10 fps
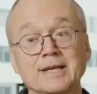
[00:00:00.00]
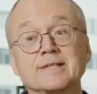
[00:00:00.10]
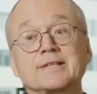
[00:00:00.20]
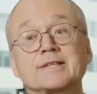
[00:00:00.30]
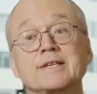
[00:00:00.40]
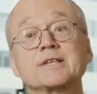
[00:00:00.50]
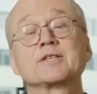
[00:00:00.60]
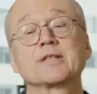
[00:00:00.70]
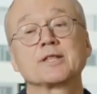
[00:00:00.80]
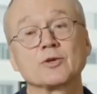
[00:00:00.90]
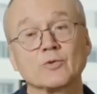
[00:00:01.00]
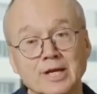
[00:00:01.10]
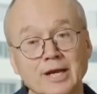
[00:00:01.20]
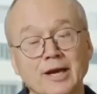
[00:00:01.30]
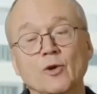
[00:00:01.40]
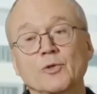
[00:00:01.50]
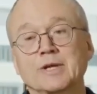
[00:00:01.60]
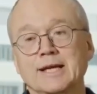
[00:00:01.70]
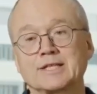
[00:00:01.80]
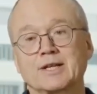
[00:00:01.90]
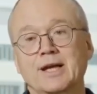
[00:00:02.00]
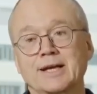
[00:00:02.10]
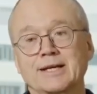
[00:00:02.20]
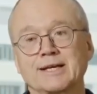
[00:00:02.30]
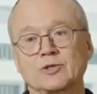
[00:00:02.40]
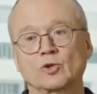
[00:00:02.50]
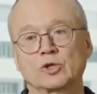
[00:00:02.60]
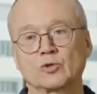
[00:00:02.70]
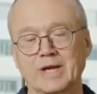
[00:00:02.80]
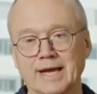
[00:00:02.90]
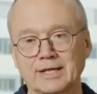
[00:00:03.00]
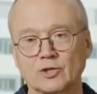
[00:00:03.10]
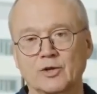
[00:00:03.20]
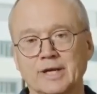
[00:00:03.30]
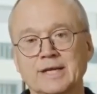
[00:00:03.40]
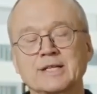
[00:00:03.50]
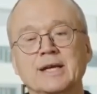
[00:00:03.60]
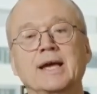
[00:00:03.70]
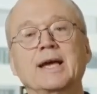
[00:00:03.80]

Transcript: sees that the relay on the next line does not react on it,